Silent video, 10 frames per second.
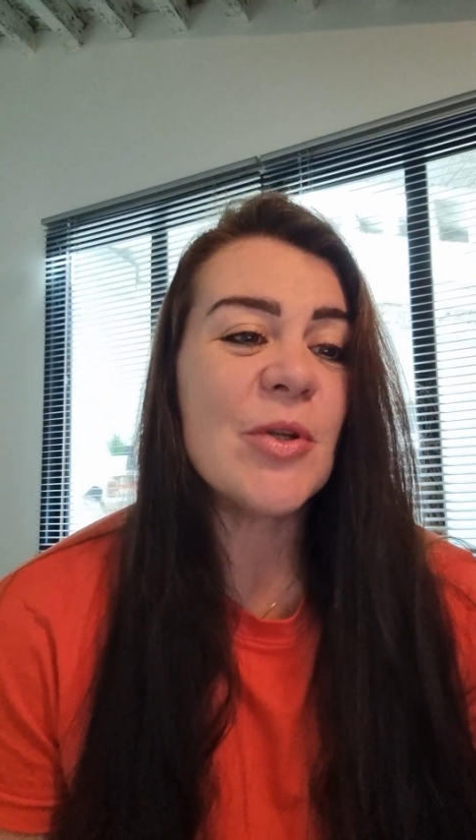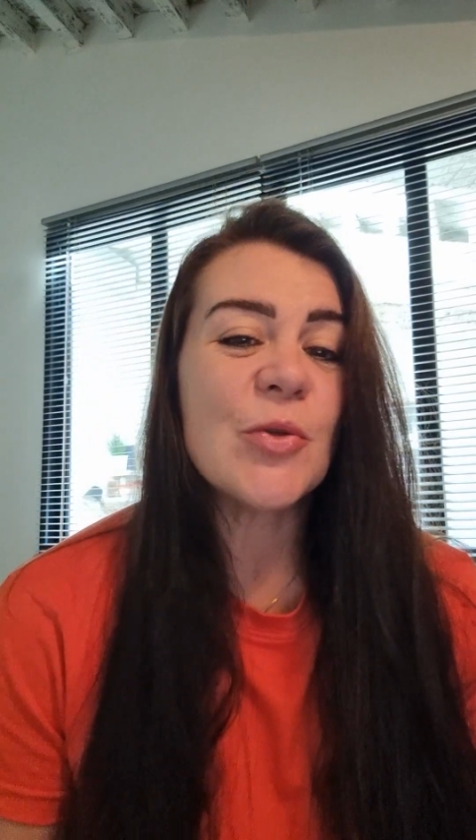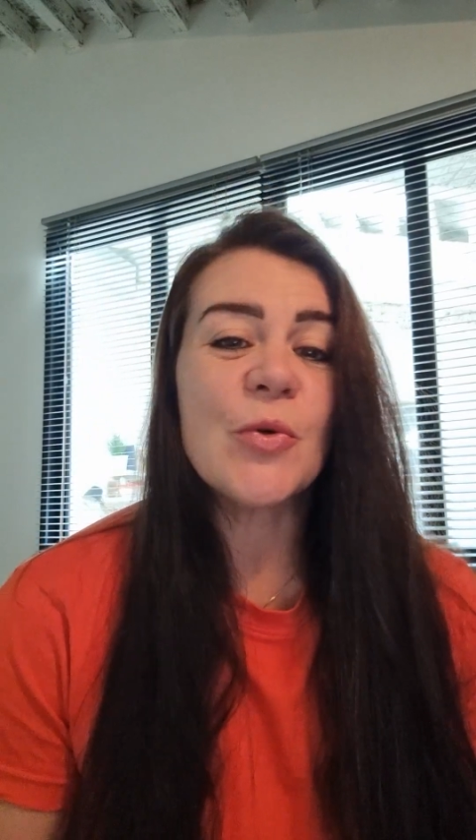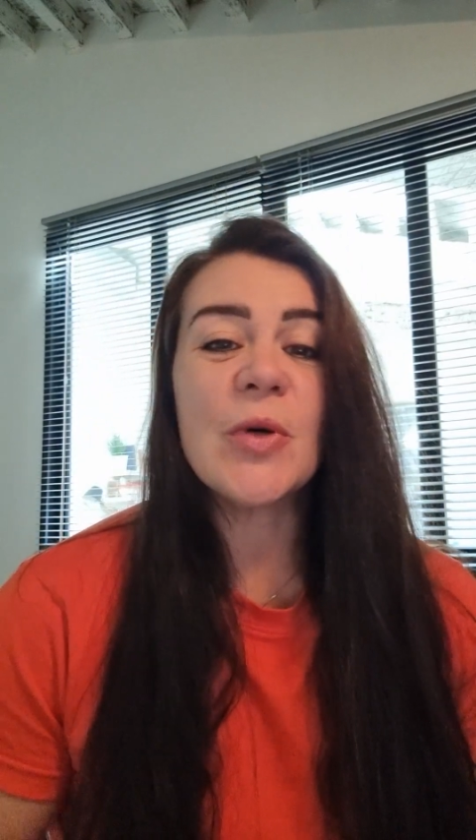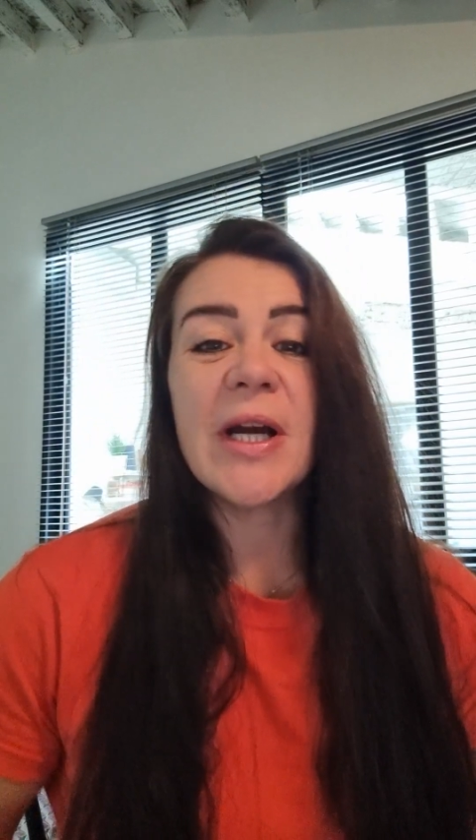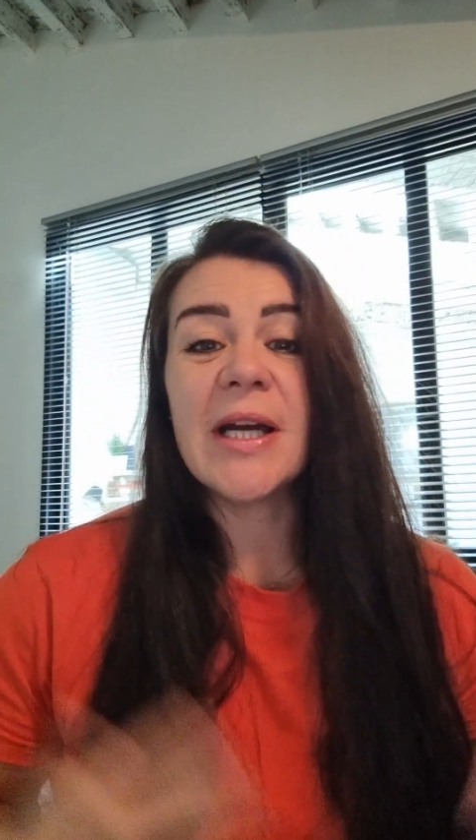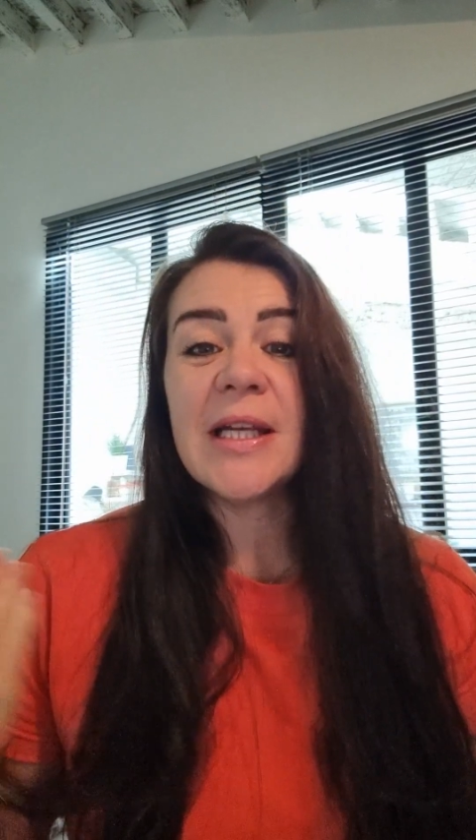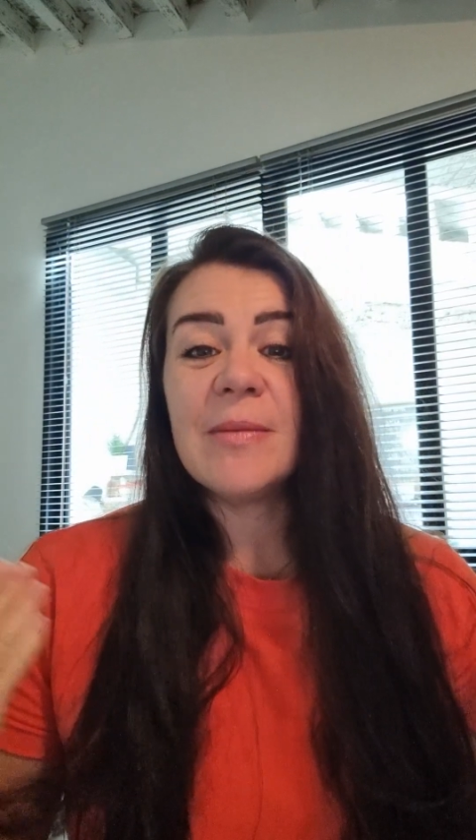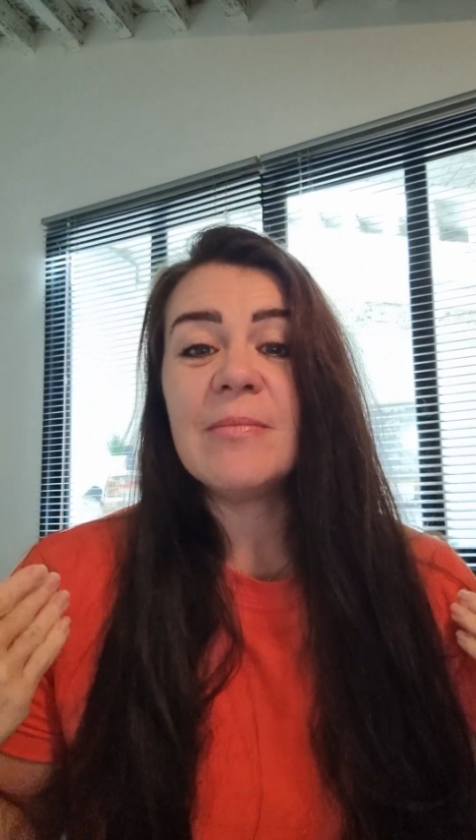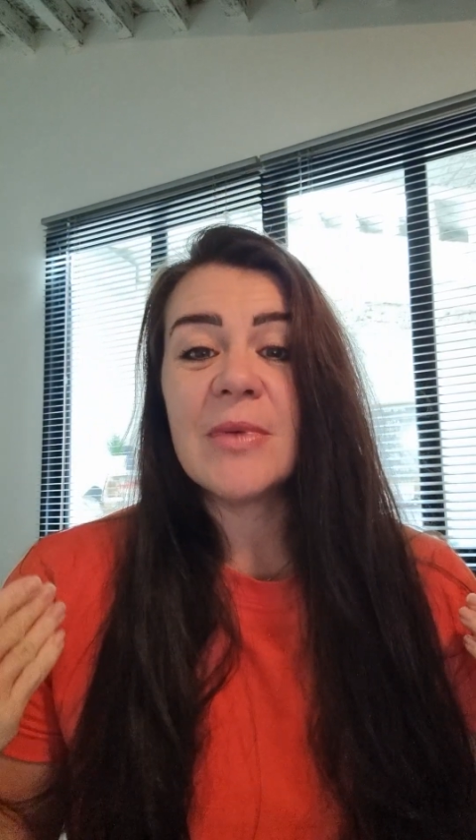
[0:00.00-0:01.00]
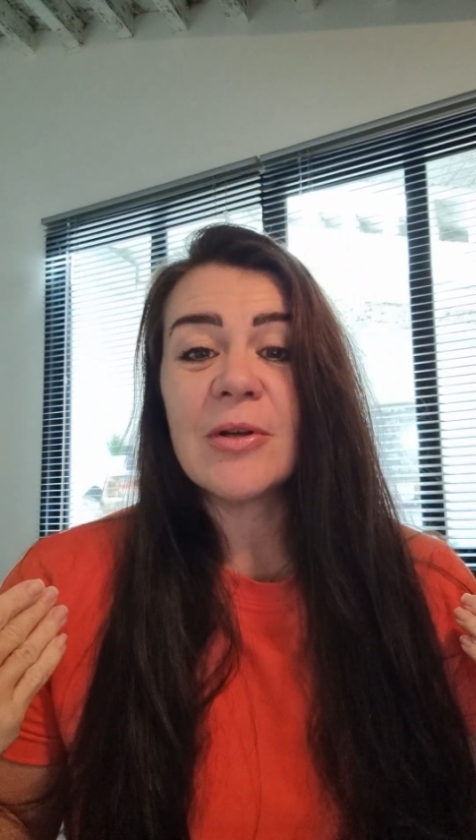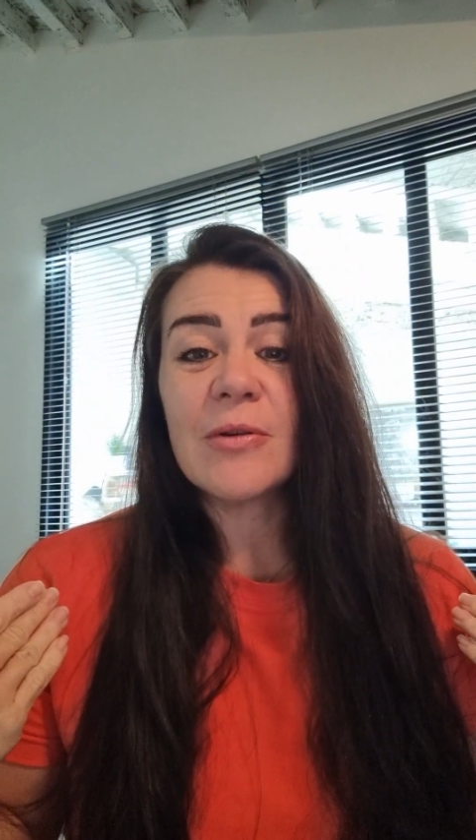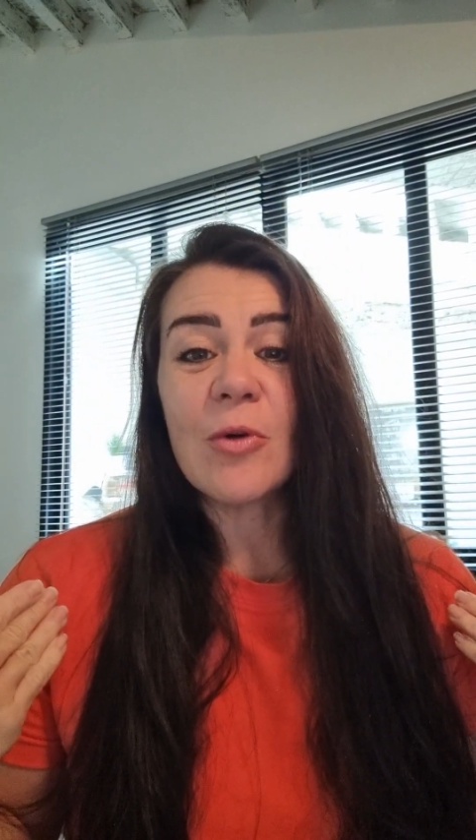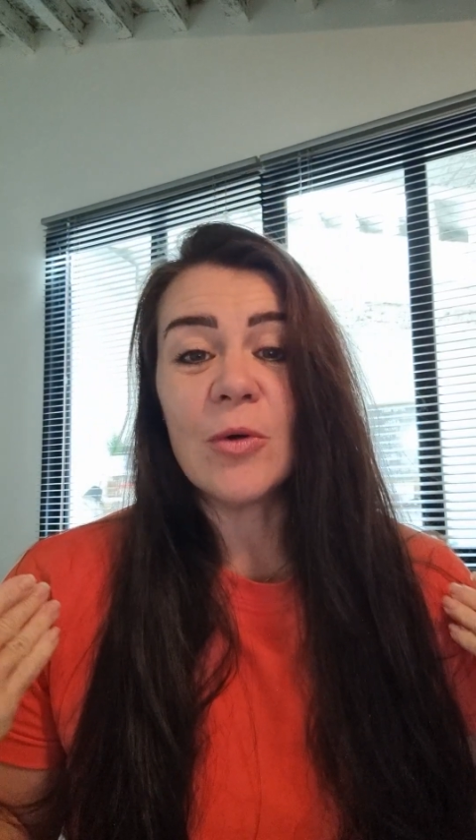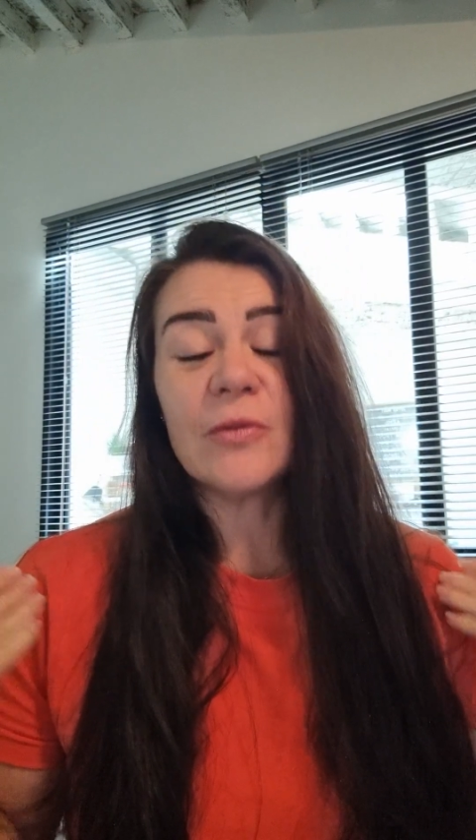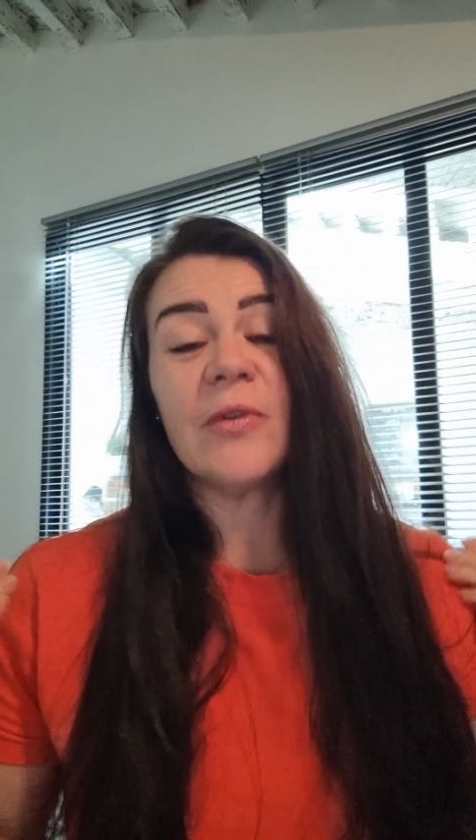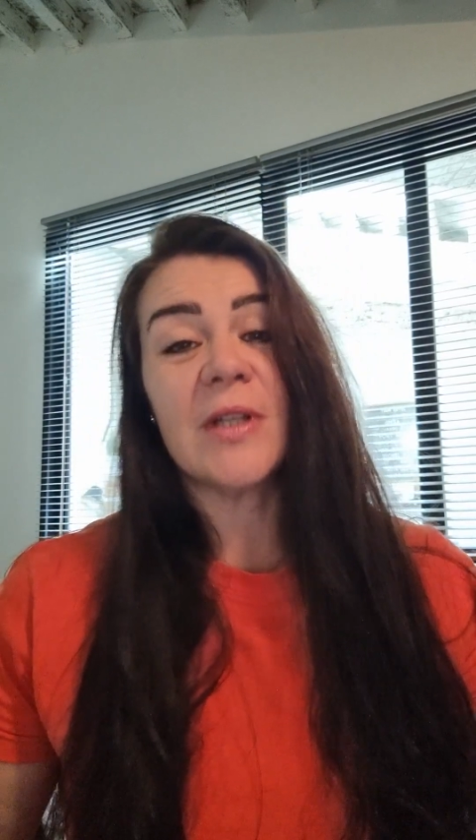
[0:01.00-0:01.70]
So I'm called